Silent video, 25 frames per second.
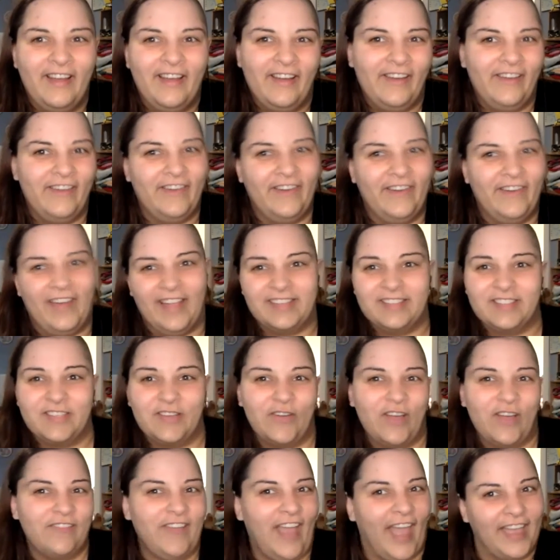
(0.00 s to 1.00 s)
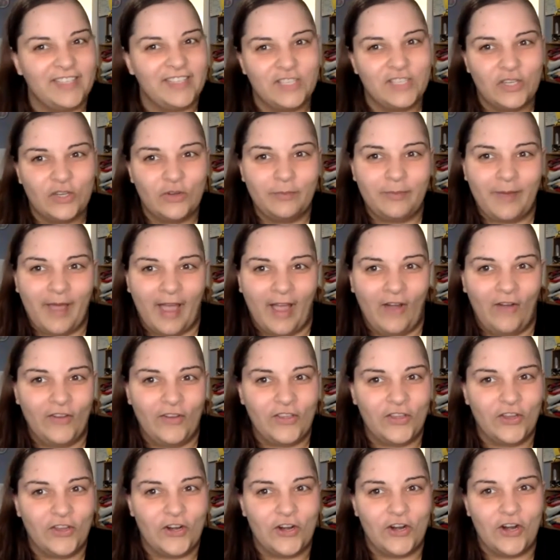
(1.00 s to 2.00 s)
And so I've asked you about
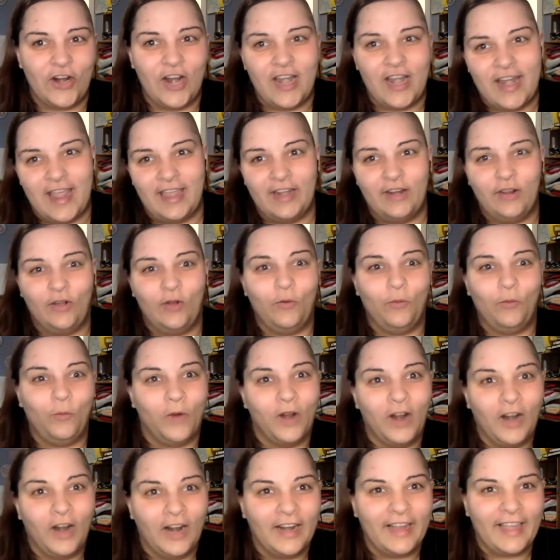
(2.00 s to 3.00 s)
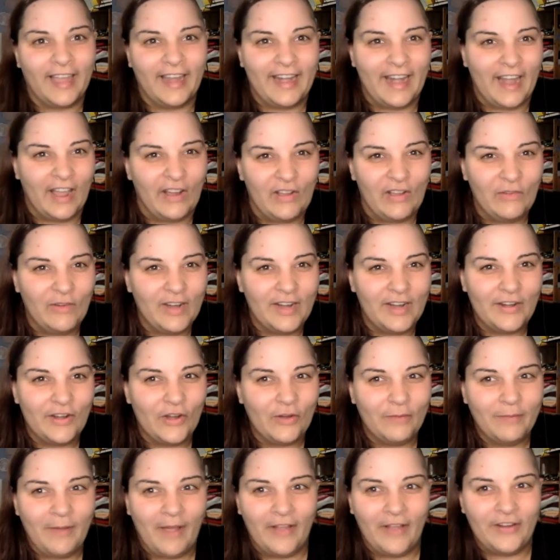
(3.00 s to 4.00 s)
your natal work, and now I want to know
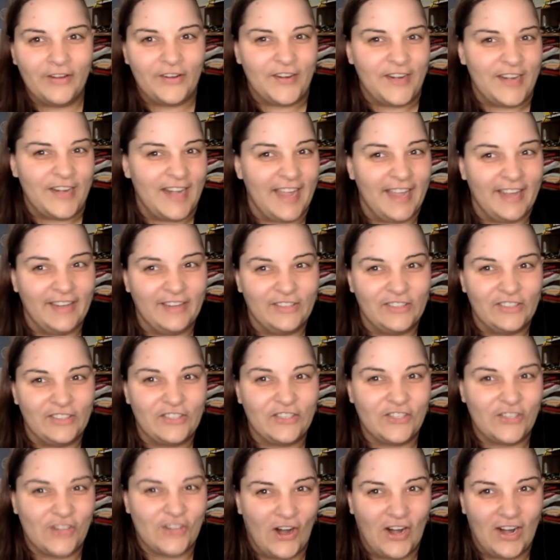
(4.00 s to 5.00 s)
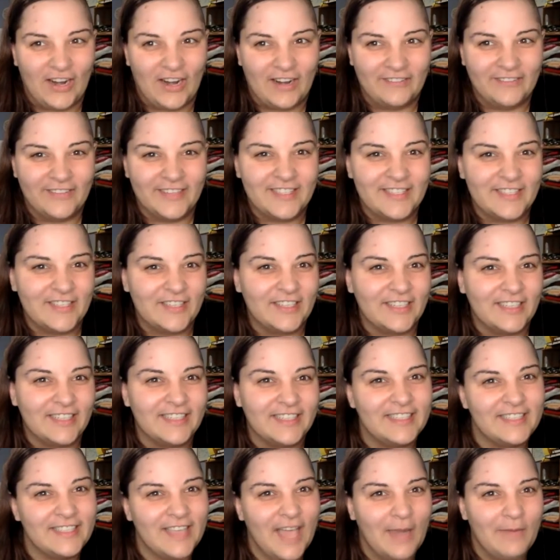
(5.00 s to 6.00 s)
about your natal chart. What's your
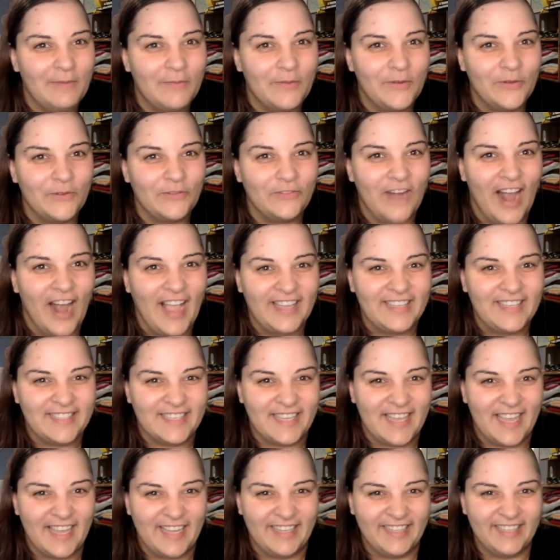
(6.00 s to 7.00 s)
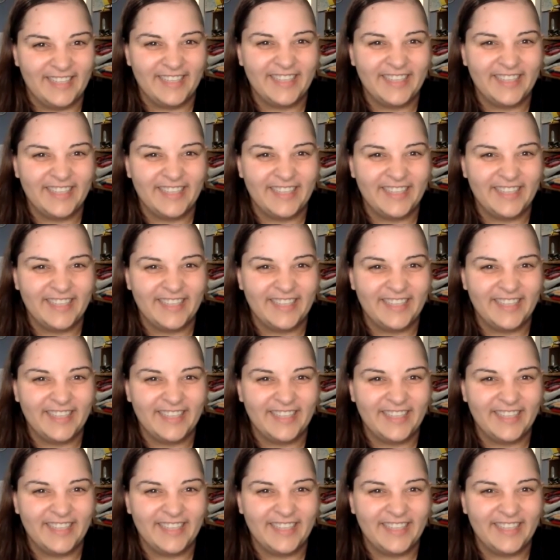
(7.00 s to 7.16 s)
sun, moon, rising?